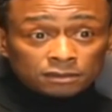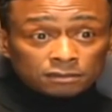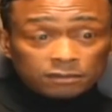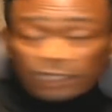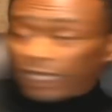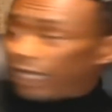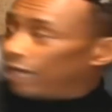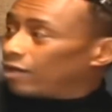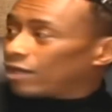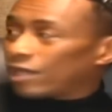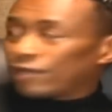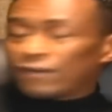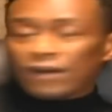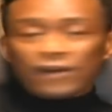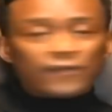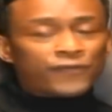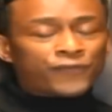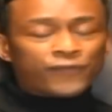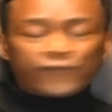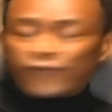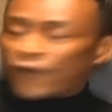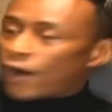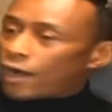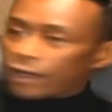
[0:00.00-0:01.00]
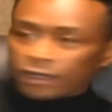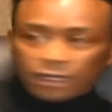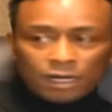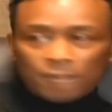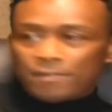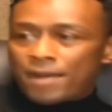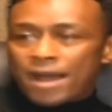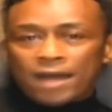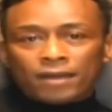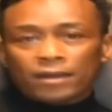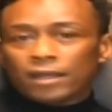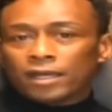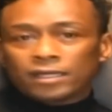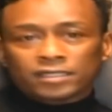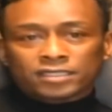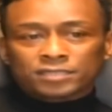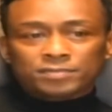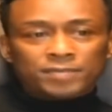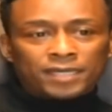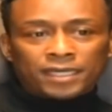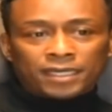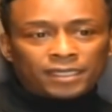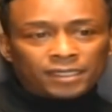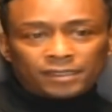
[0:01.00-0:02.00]
They don't give a fuck about us, man. That's messed up
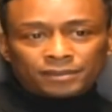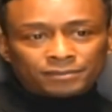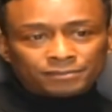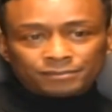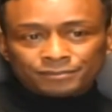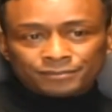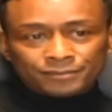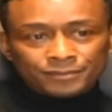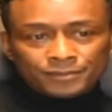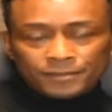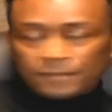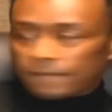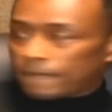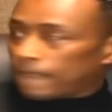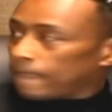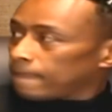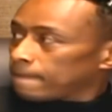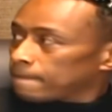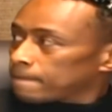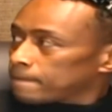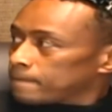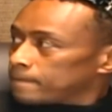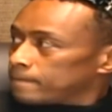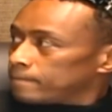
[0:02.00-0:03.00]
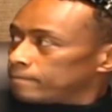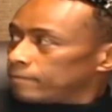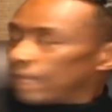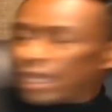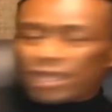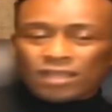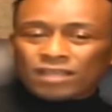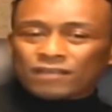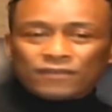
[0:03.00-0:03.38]
they killed that brother, man. That